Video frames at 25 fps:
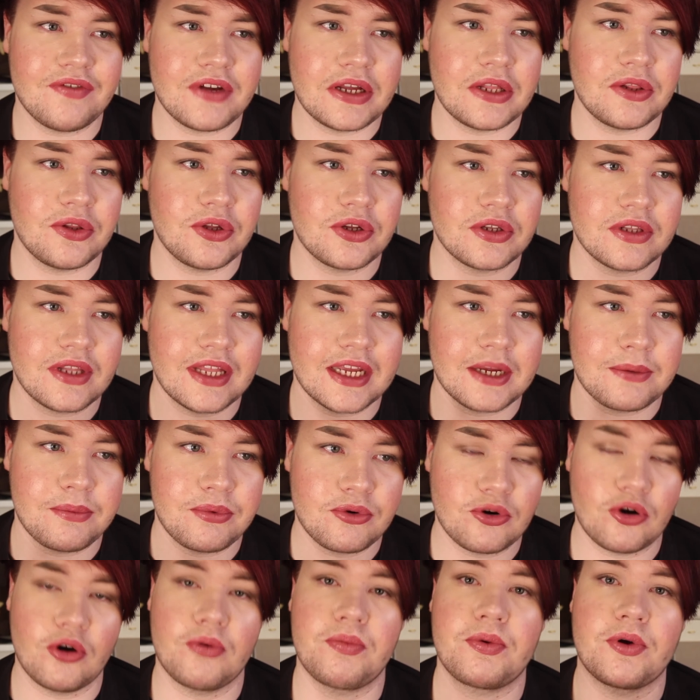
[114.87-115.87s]
It looked like
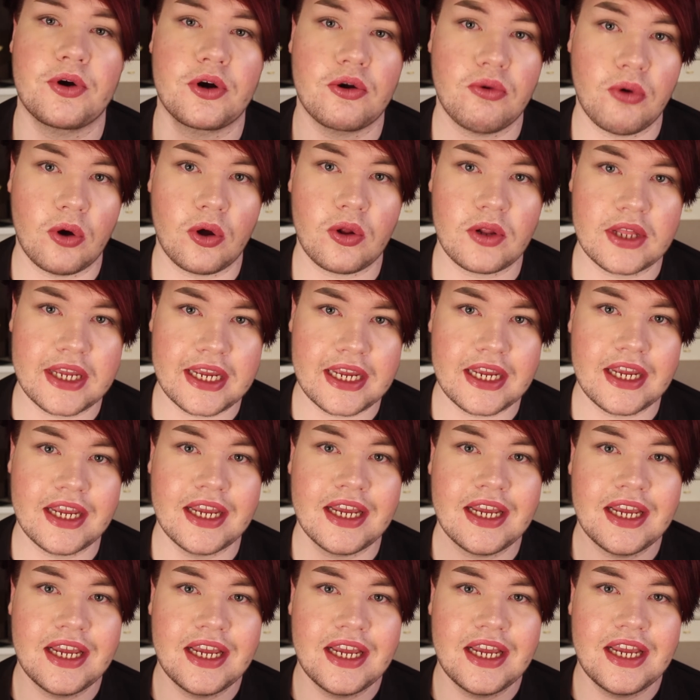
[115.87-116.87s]
proper quality
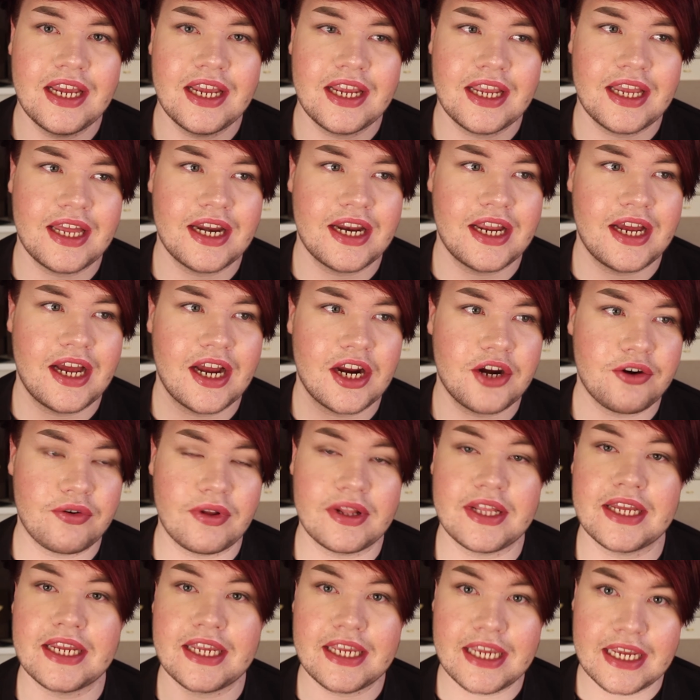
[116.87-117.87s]
kind of
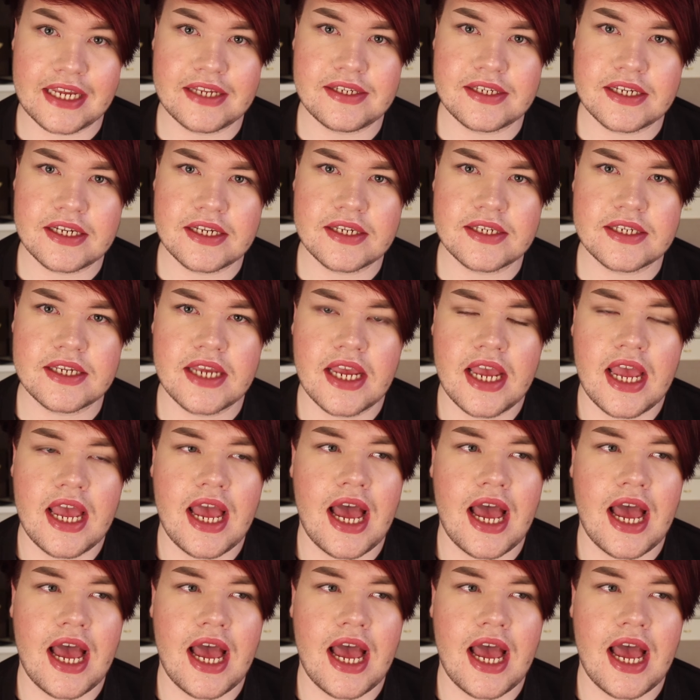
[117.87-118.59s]
acrylic cases,